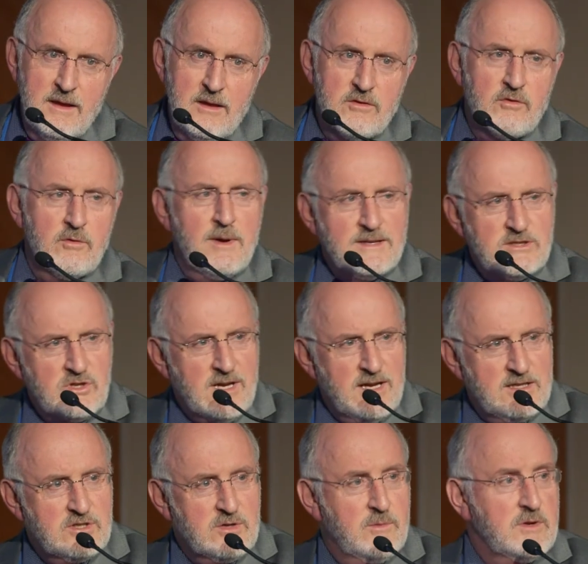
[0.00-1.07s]
through
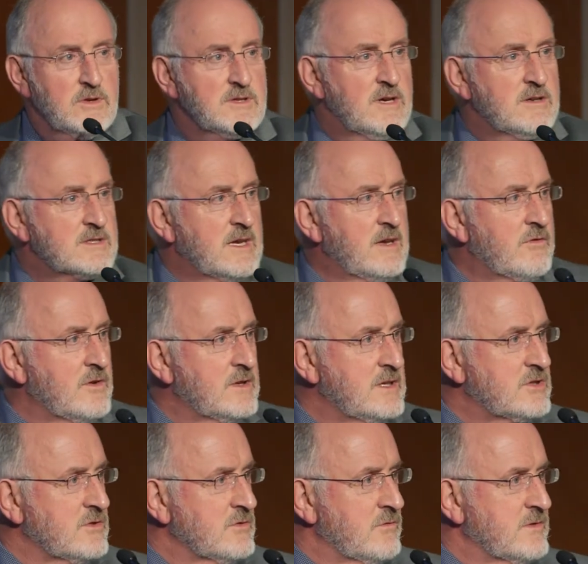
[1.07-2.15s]
education. We're not asking for
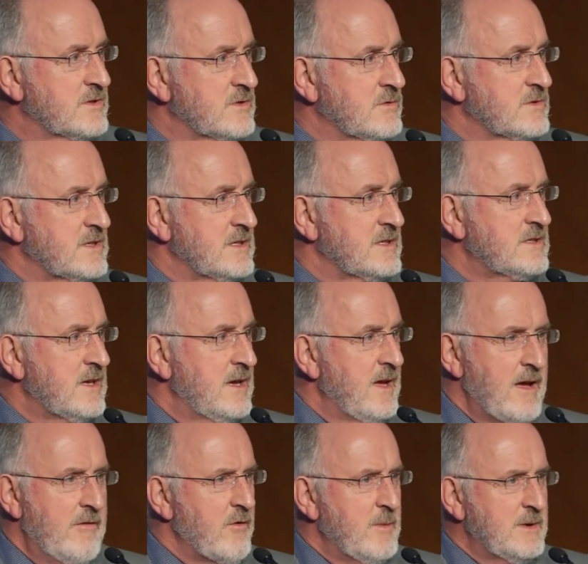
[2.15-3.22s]
additional resources.
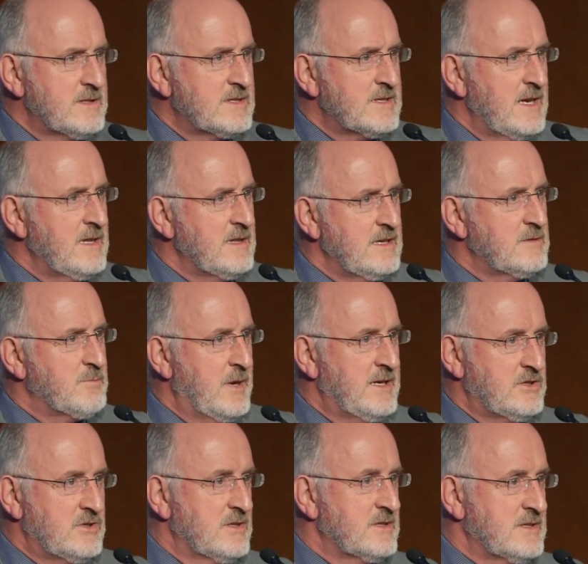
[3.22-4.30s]
Everyone's seeing these
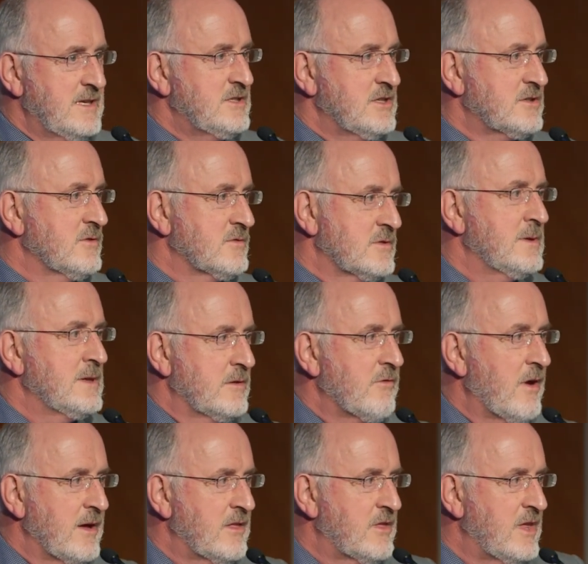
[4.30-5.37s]
patients, they're just not doing the
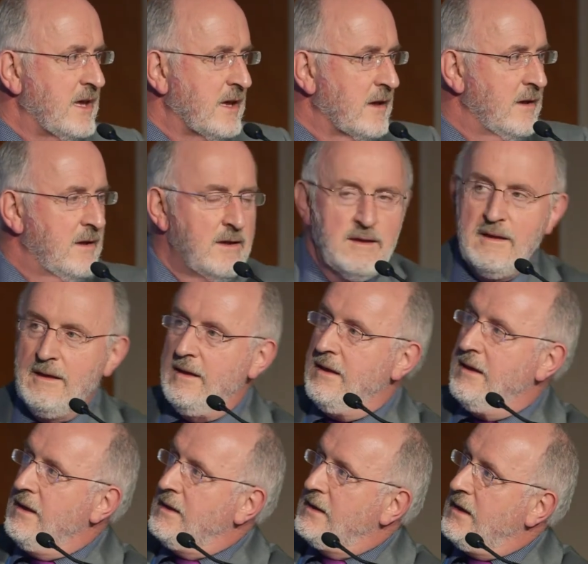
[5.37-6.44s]
right thing.
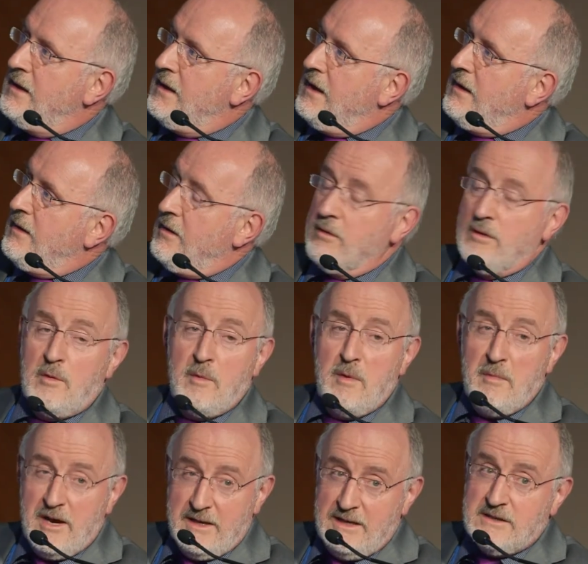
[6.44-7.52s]
Although we
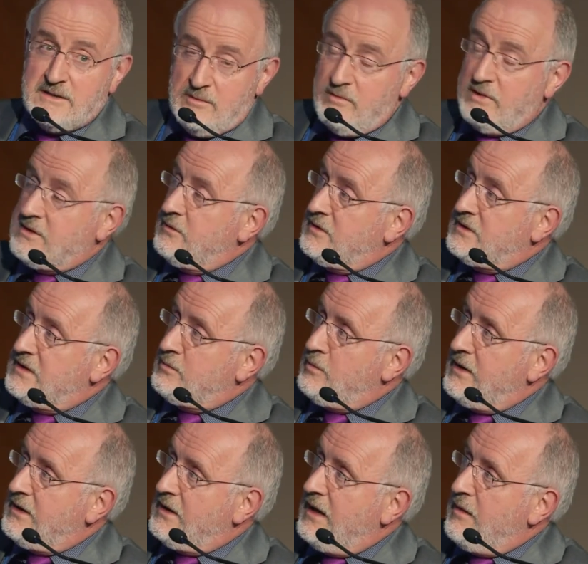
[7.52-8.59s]
might need some resources
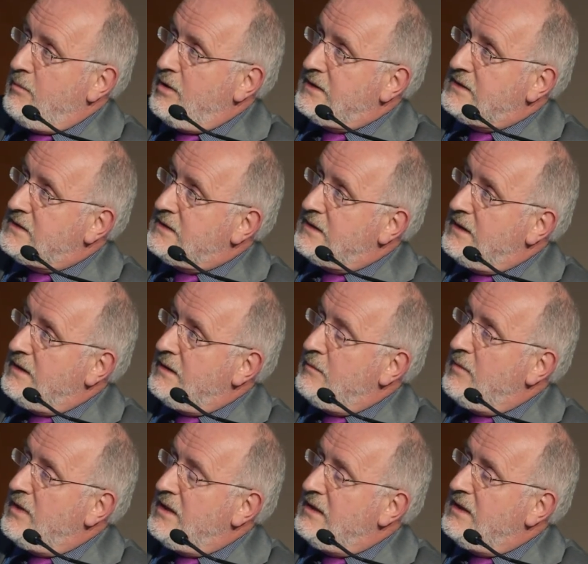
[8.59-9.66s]
one day, but
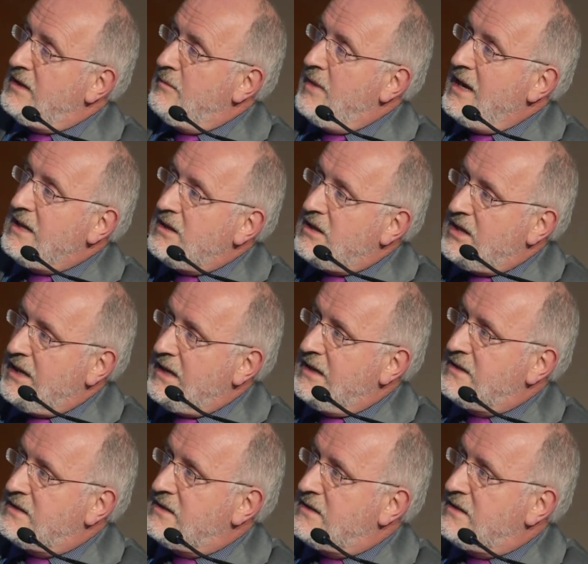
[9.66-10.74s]
the main thing
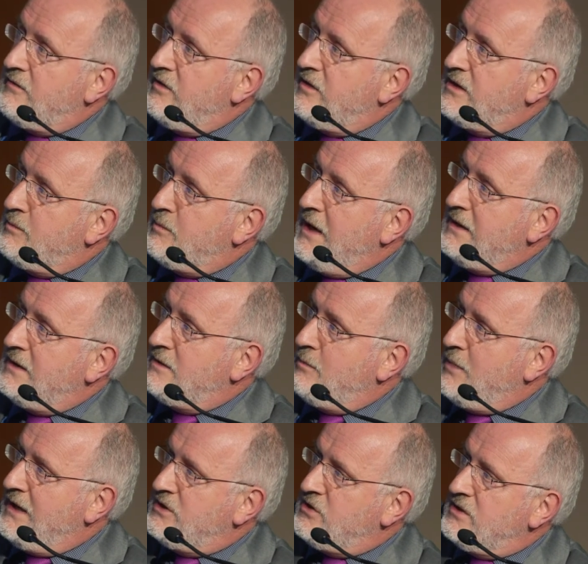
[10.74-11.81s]
is for the
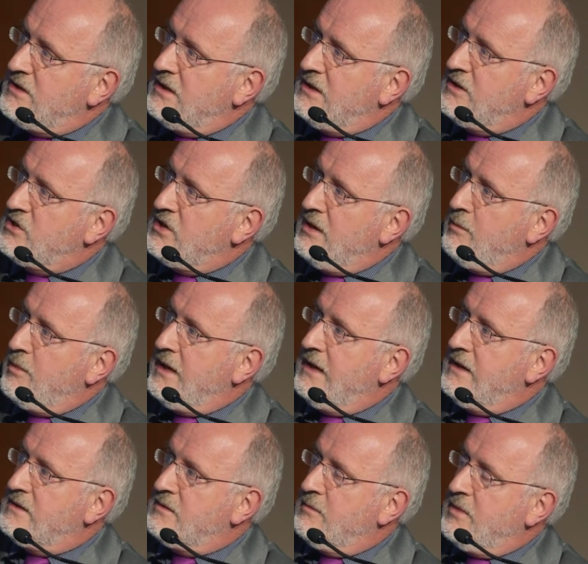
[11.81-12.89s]
patient and the
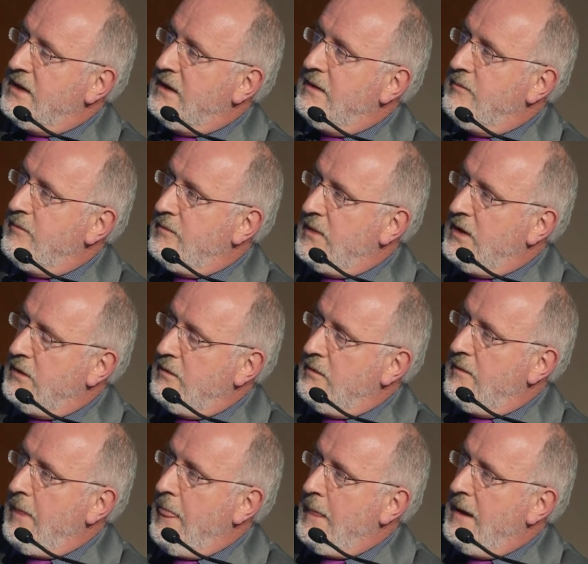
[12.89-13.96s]
GP to be,
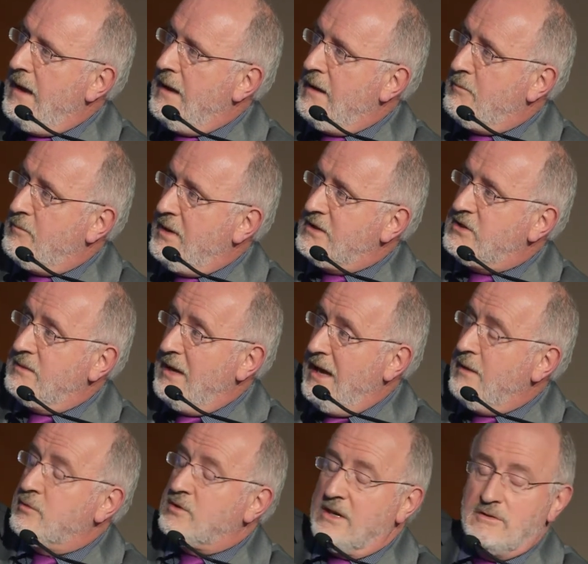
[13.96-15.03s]
a patient
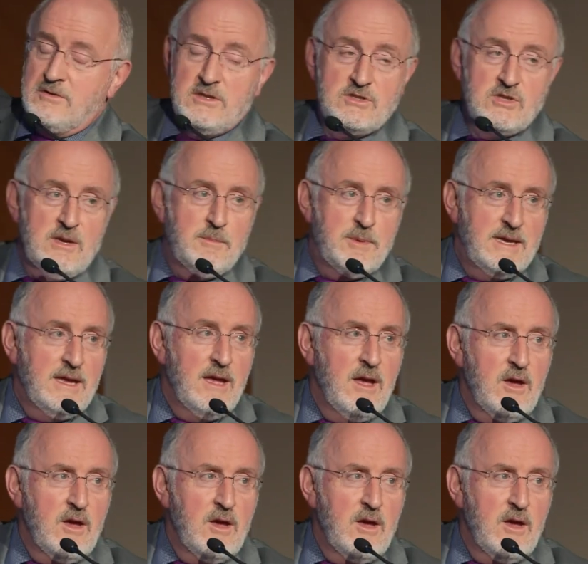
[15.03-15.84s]
able to go to the GP